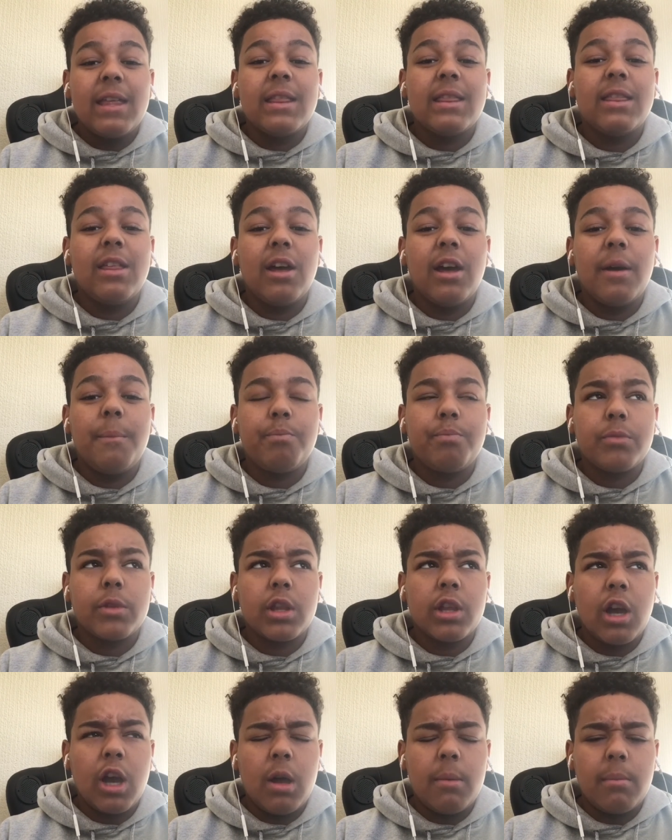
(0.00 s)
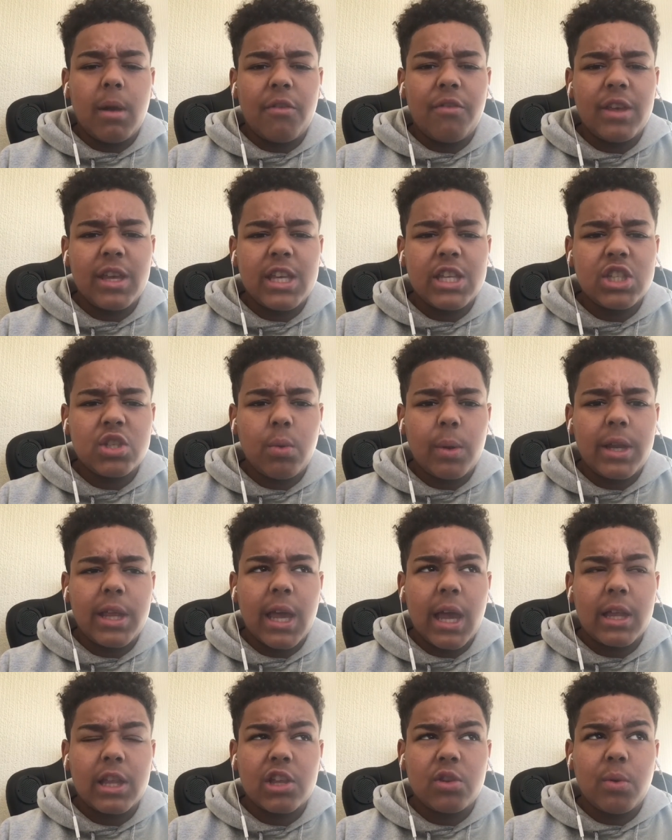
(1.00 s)
The um, I think he's
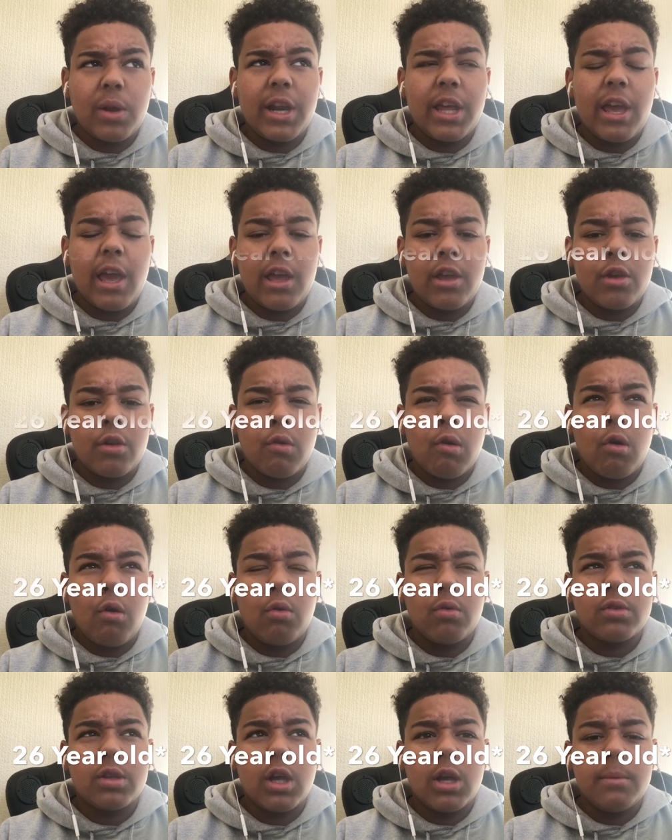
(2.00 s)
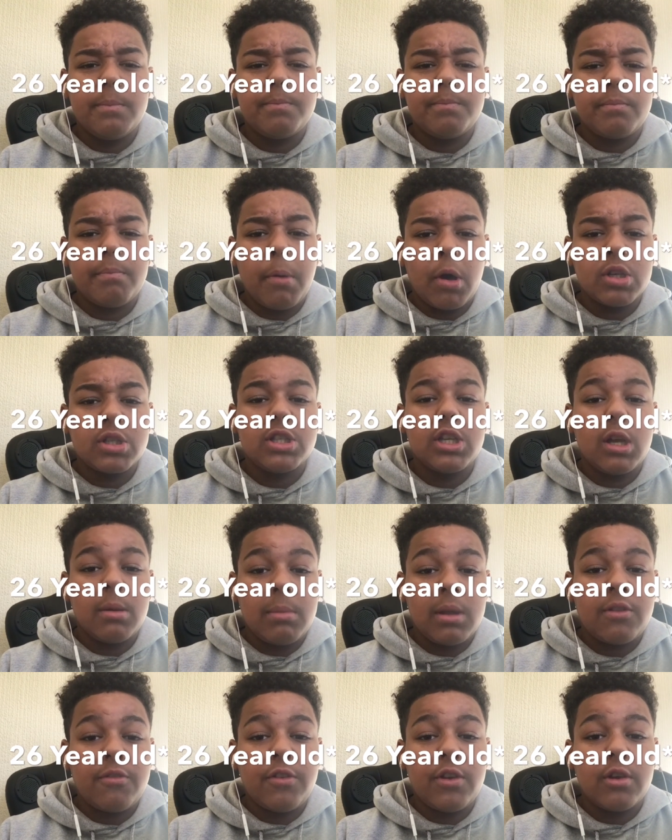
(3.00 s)
twenty-eight. The twenty-eight-year-old um, Bosnian
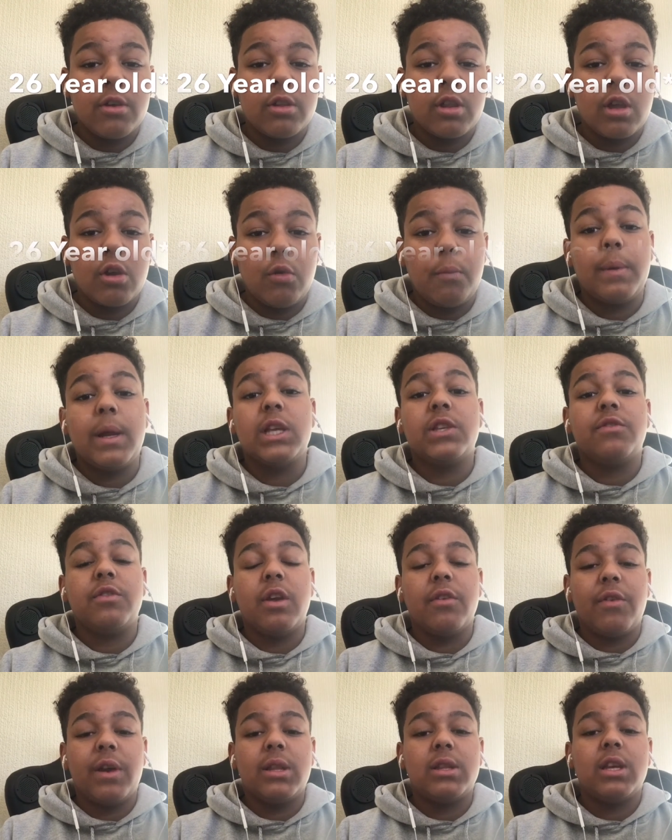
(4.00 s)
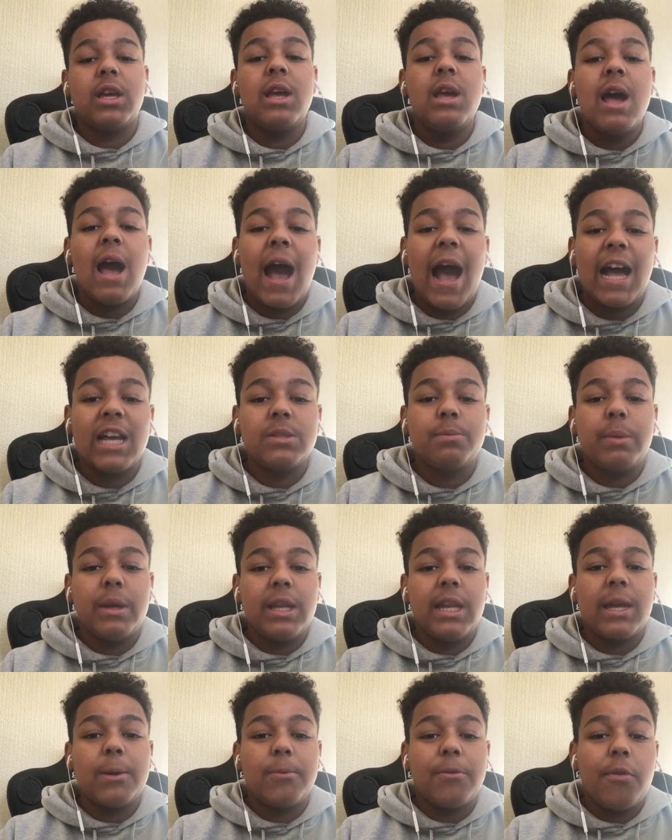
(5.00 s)
midfielder who plays for Juventus has
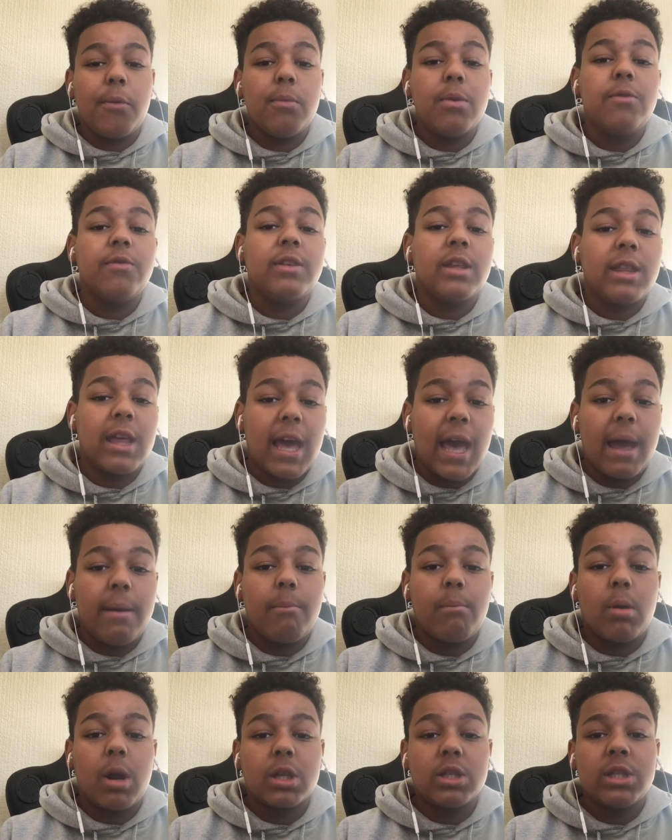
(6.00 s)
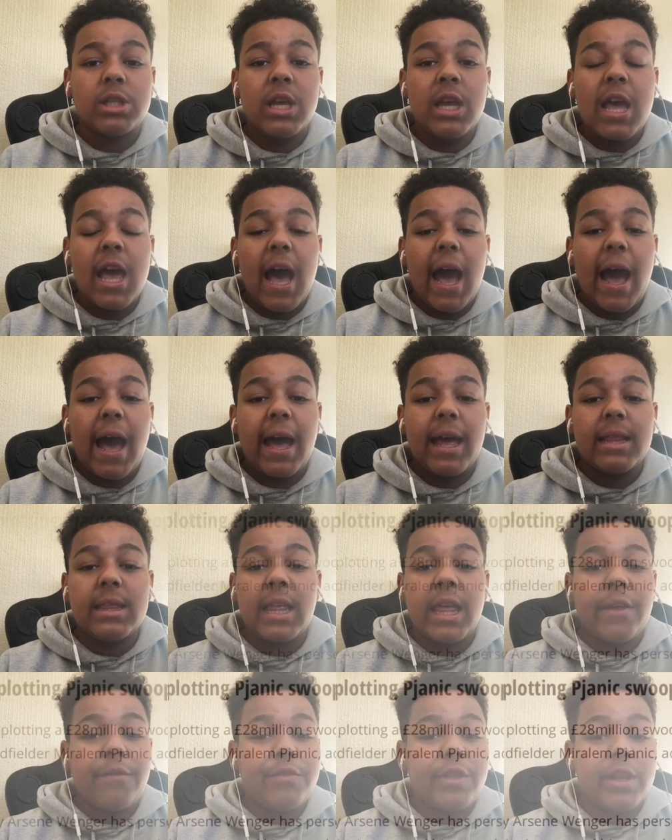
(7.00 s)
been linked with a move to the Emirates, and if